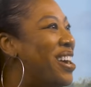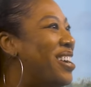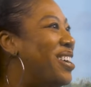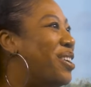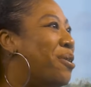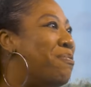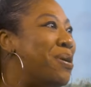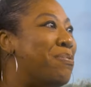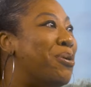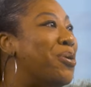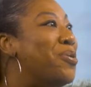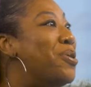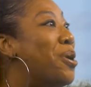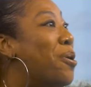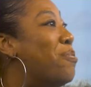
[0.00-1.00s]
You know, people
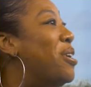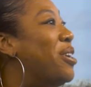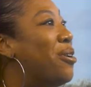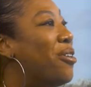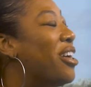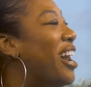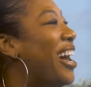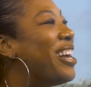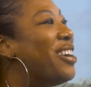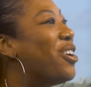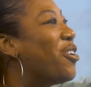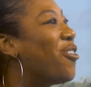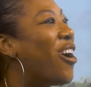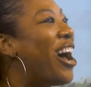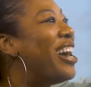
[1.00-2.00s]
who know me know that I can
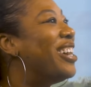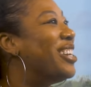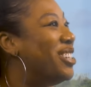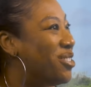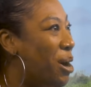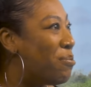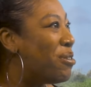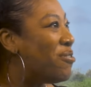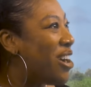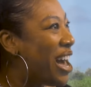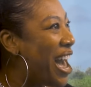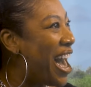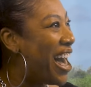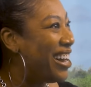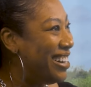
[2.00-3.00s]
cry at the drop of a
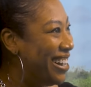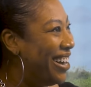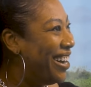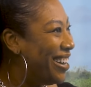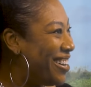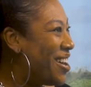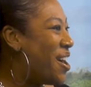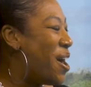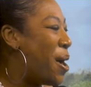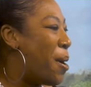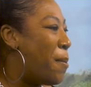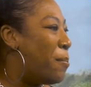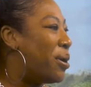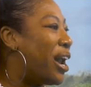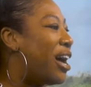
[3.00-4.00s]
hat.
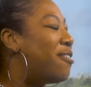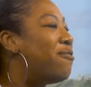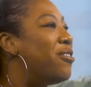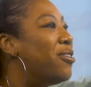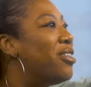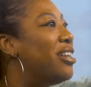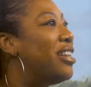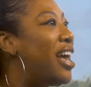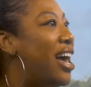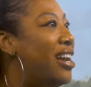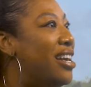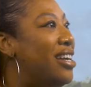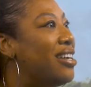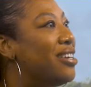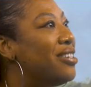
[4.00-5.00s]
But I feel that
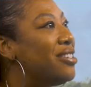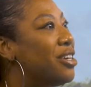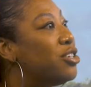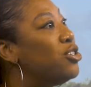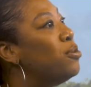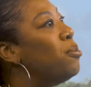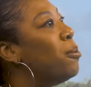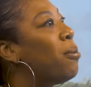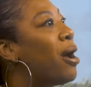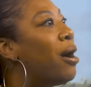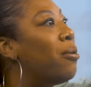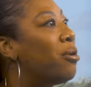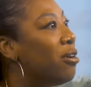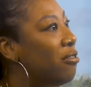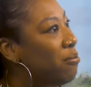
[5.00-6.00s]
that is a
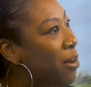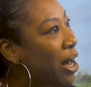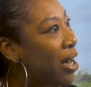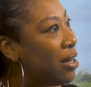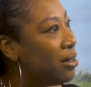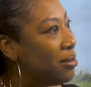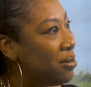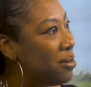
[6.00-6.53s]
superpower of mine,